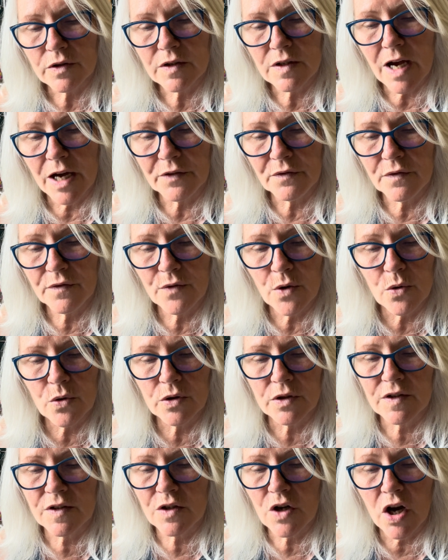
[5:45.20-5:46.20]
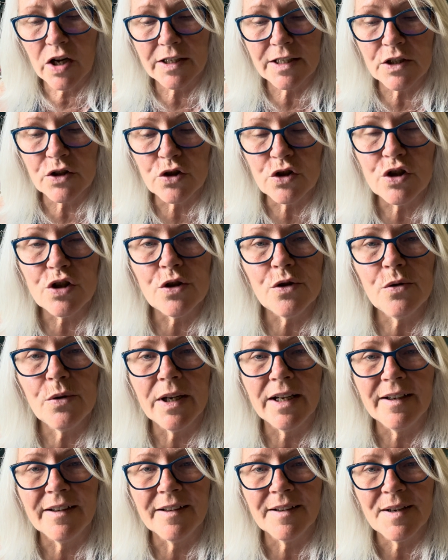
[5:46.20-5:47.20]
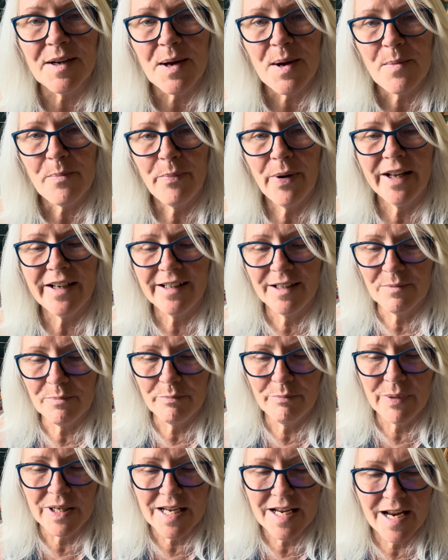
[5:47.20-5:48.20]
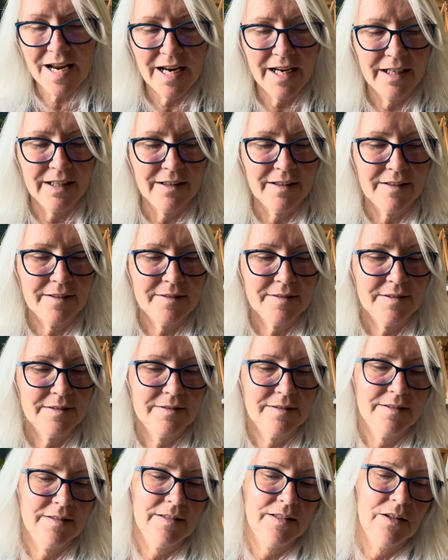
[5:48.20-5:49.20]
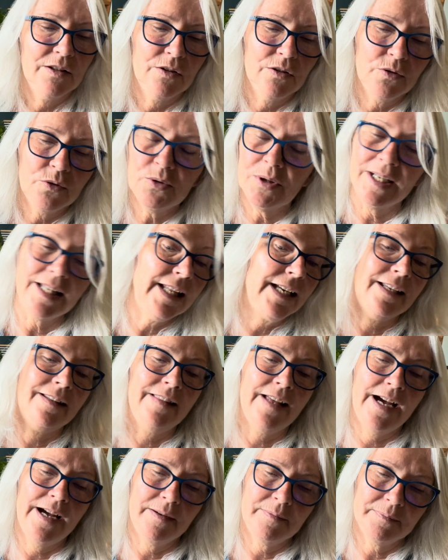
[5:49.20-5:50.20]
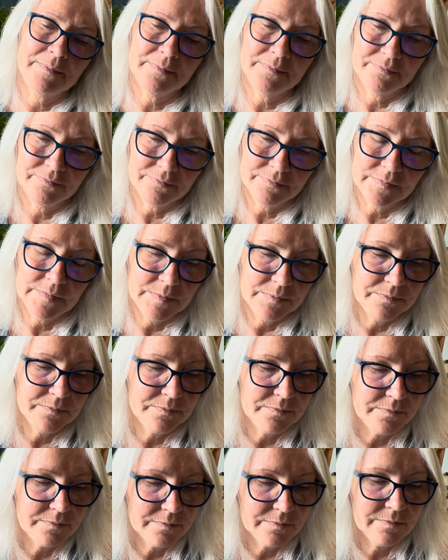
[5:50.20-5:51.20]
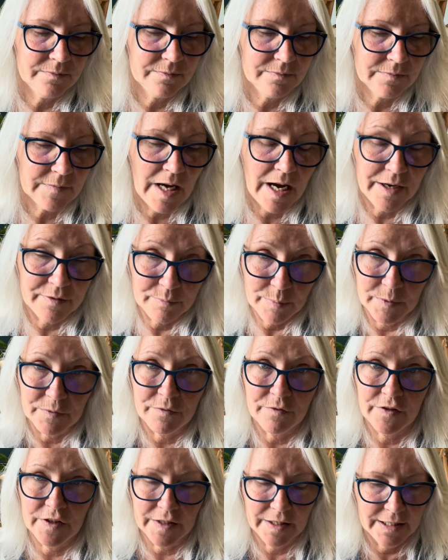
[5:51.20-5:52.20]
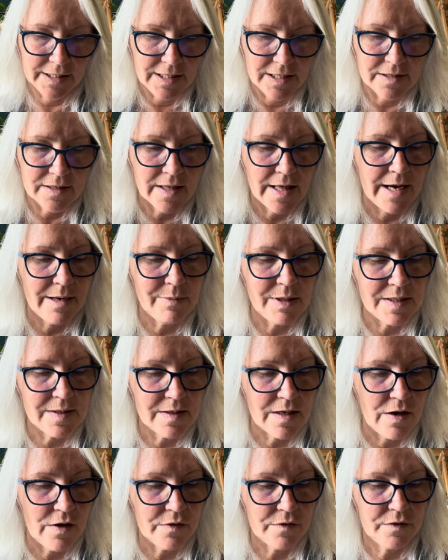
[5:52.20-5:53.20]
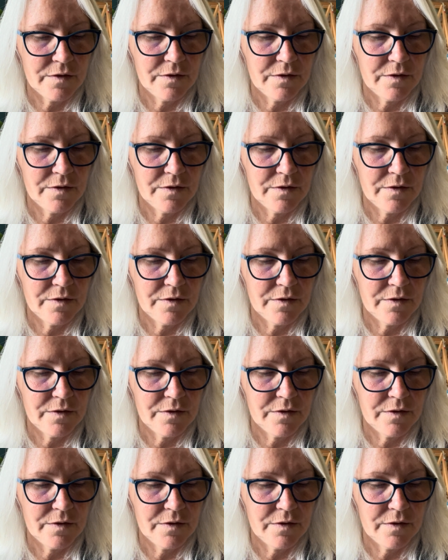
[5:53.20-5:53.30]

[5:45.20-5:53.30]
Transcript: unfolds not in doing, but in being. Ooh, I like that. I've been feeling into that myself.